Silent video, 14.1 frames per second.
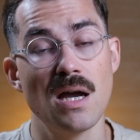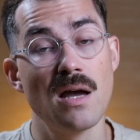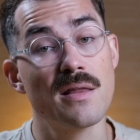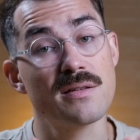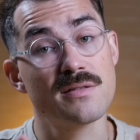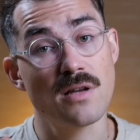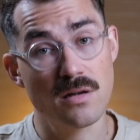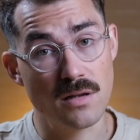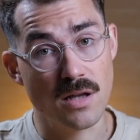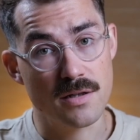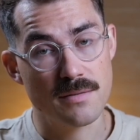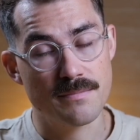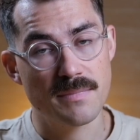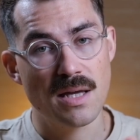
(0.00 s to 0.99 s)
That's not a
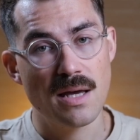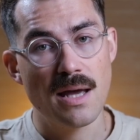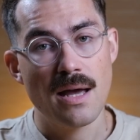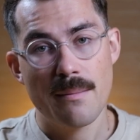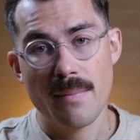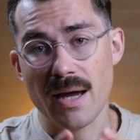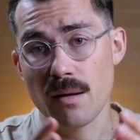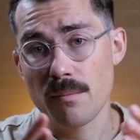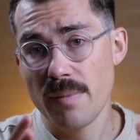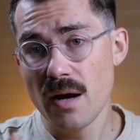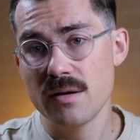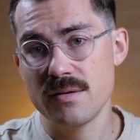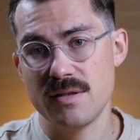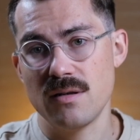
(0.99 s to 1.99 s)
lot. By
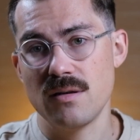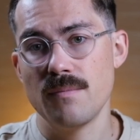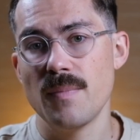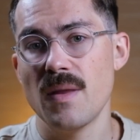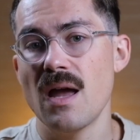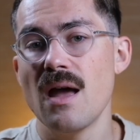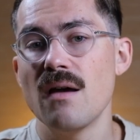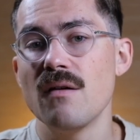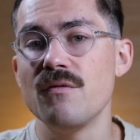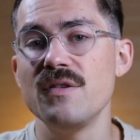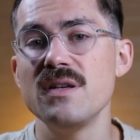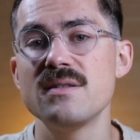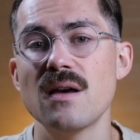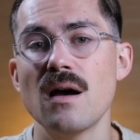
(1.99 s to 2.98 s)
comparison,
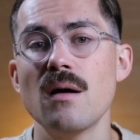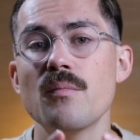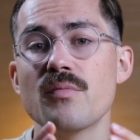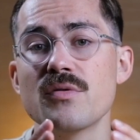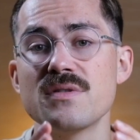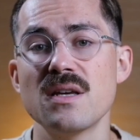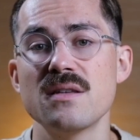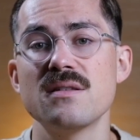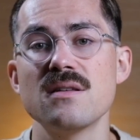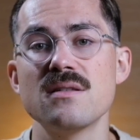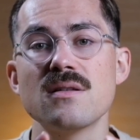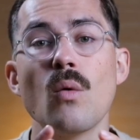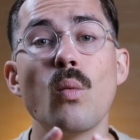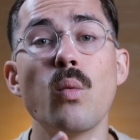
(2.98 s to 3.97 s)
Visa
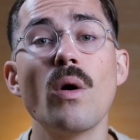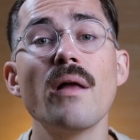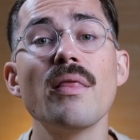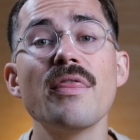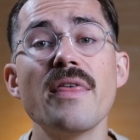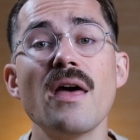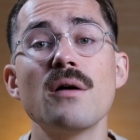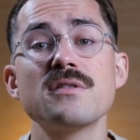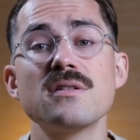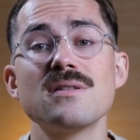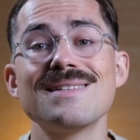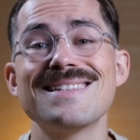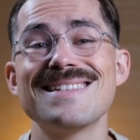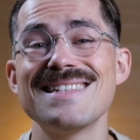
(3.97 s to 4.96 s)
processes
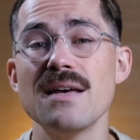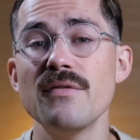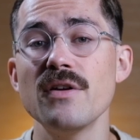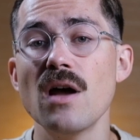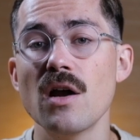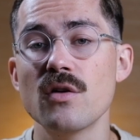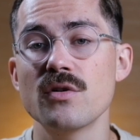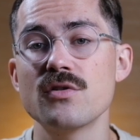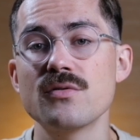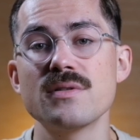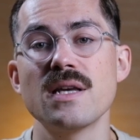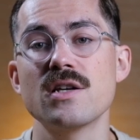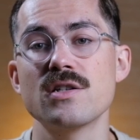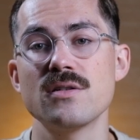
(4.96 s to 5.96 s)
1,700
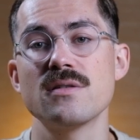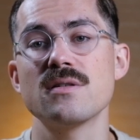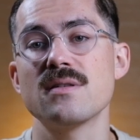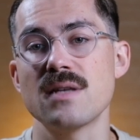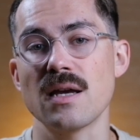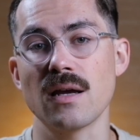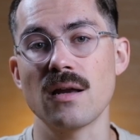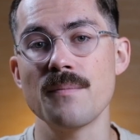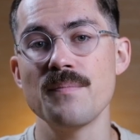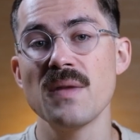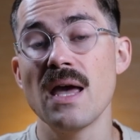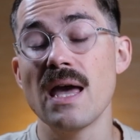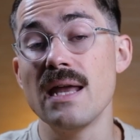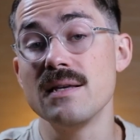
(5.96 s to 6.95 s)
transactions a
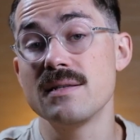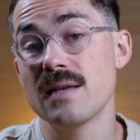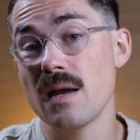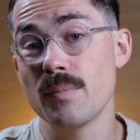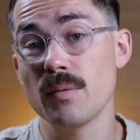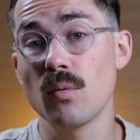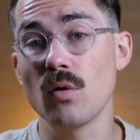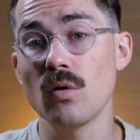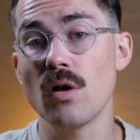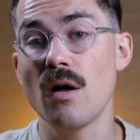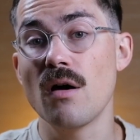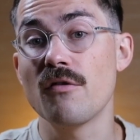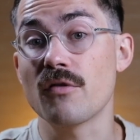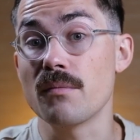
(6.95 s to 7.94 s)
second and is
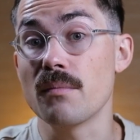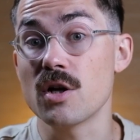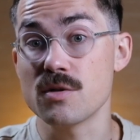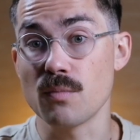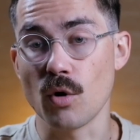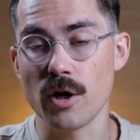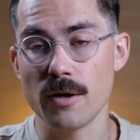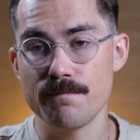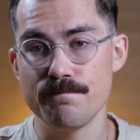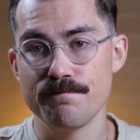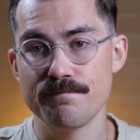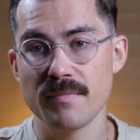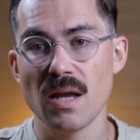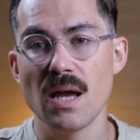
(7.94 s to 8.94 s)
capable for much more.
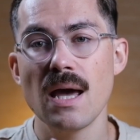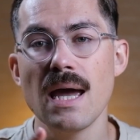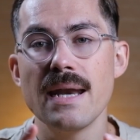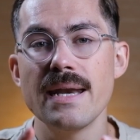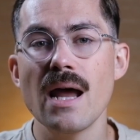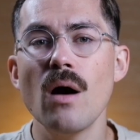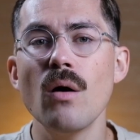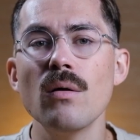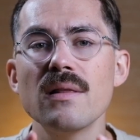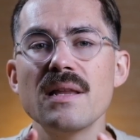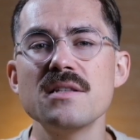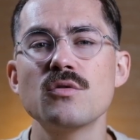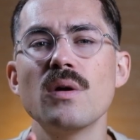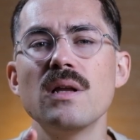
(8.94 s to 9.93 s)
Now
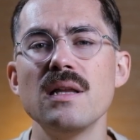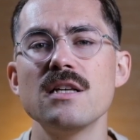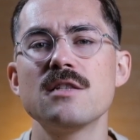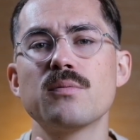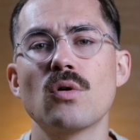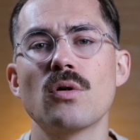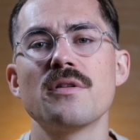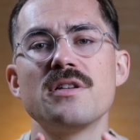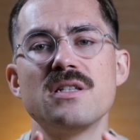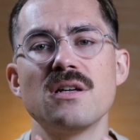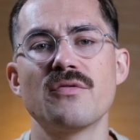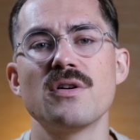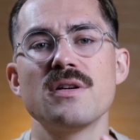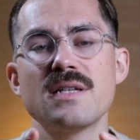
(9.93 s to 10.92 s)
let's quickly explore the
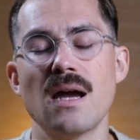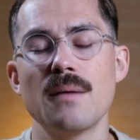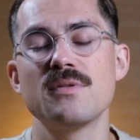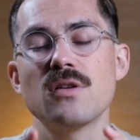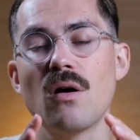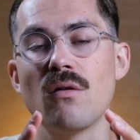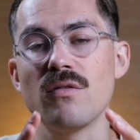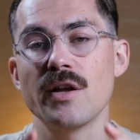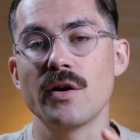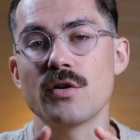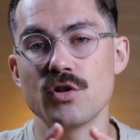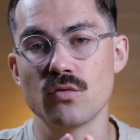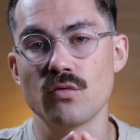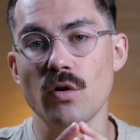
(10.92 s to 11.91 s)
different types of
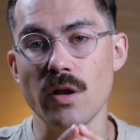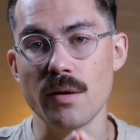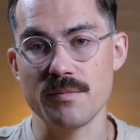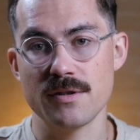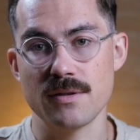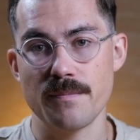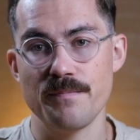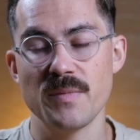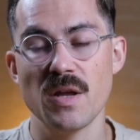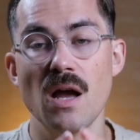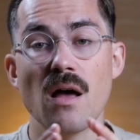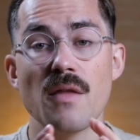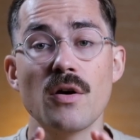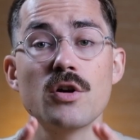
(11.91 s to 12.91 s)
layer 2 rollups.
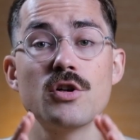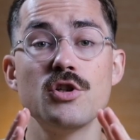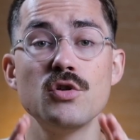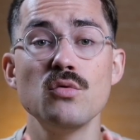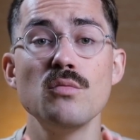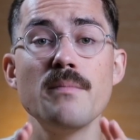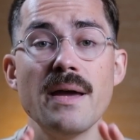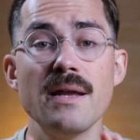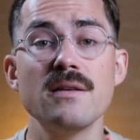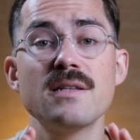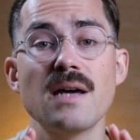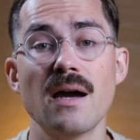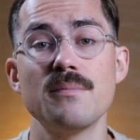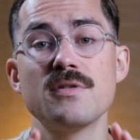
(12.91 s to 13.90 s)
There are two main
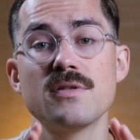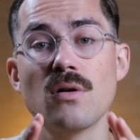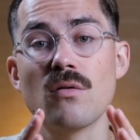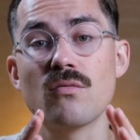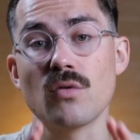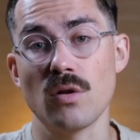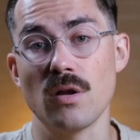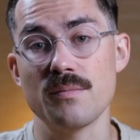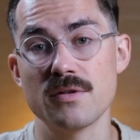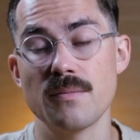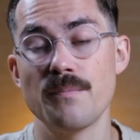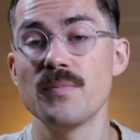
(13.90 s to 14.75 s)
types of rollups,